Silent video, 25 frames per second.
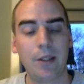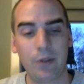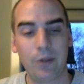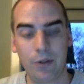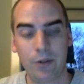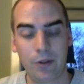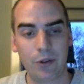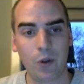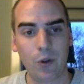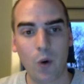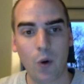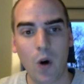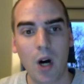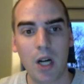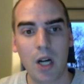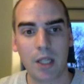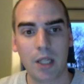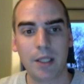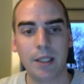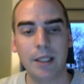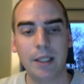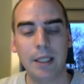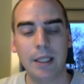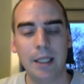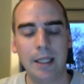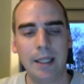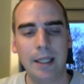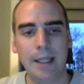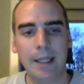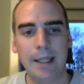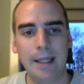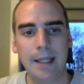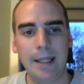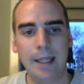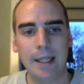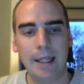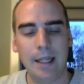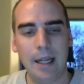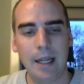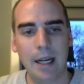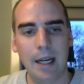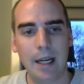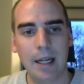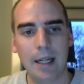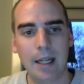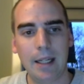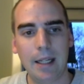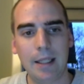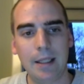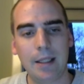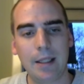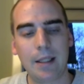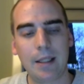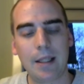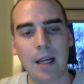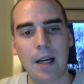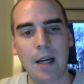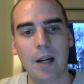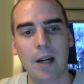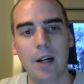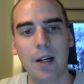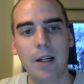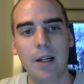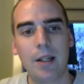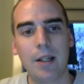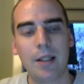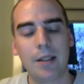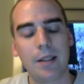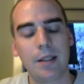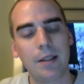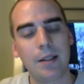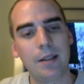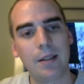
and so on, are